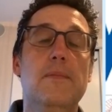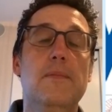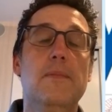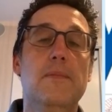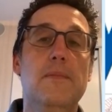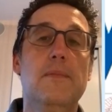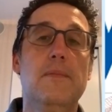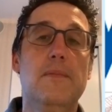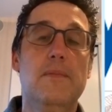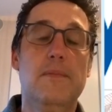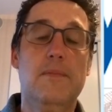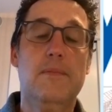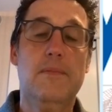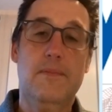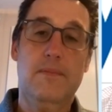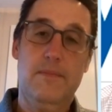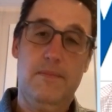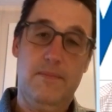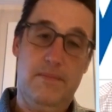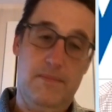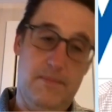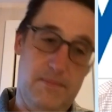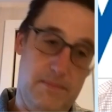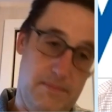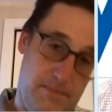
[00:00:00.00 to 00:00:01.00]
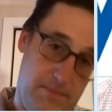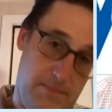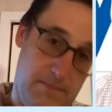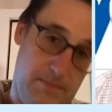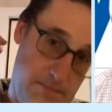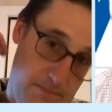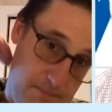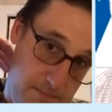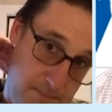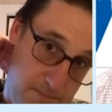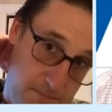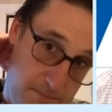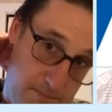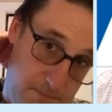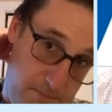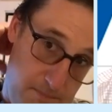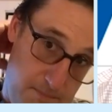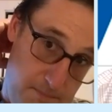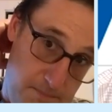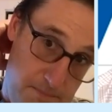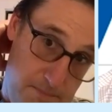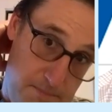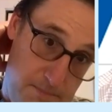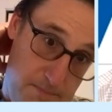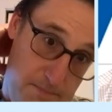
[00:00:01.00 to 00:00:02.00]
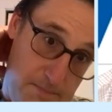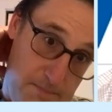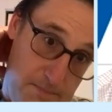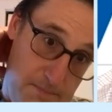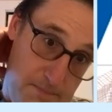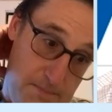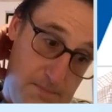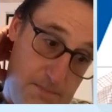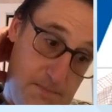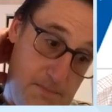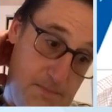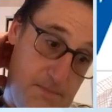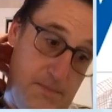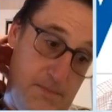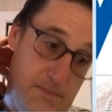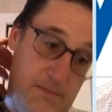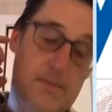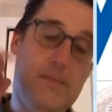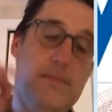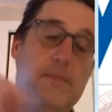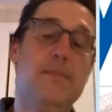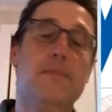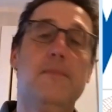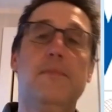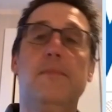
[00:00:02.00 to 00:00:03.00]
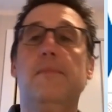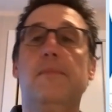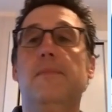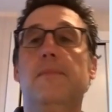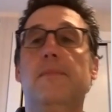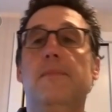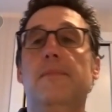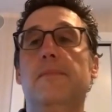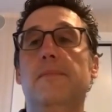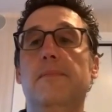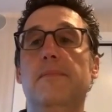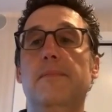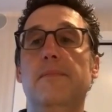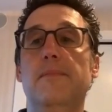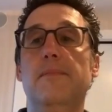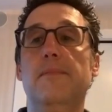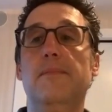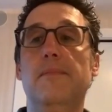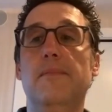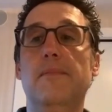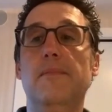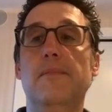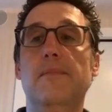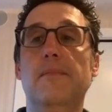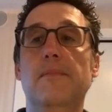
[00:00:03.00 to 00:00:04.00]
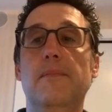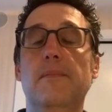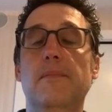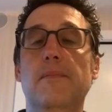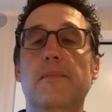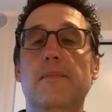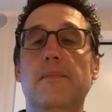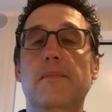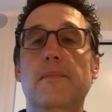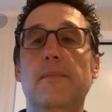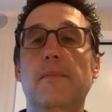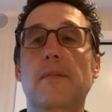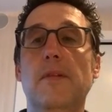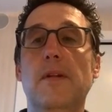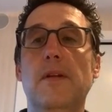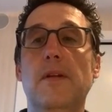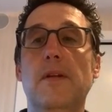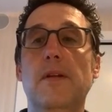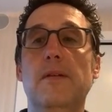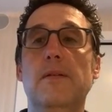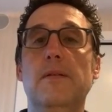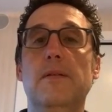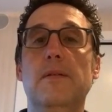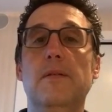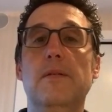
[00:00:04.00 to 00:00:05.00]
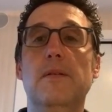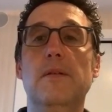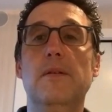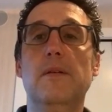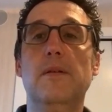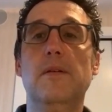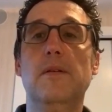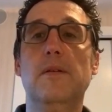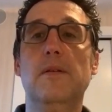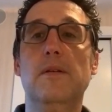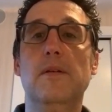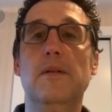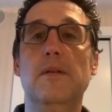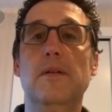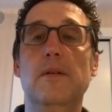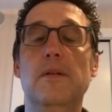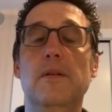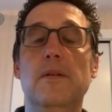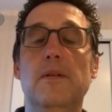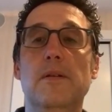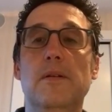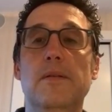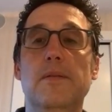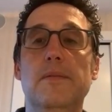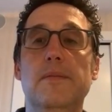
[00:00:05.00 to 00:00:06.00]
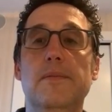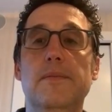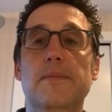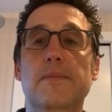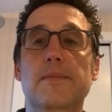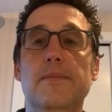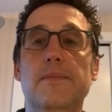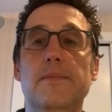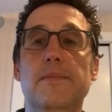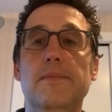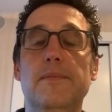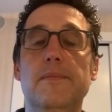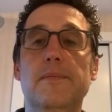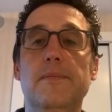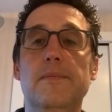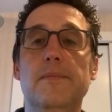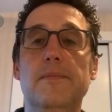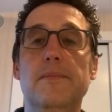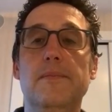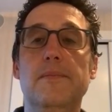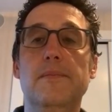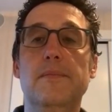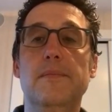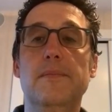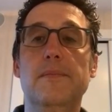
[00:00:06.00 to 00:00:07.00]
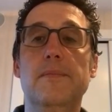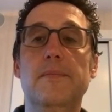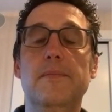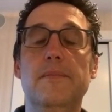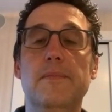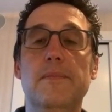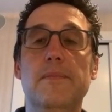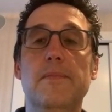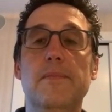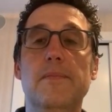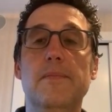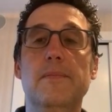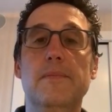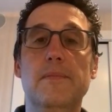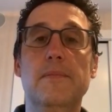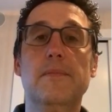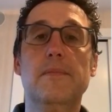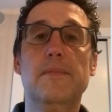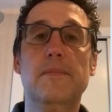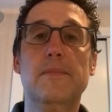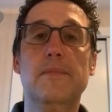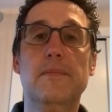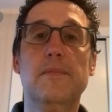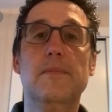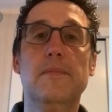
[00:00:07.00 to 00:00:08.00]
This person isn't speaking.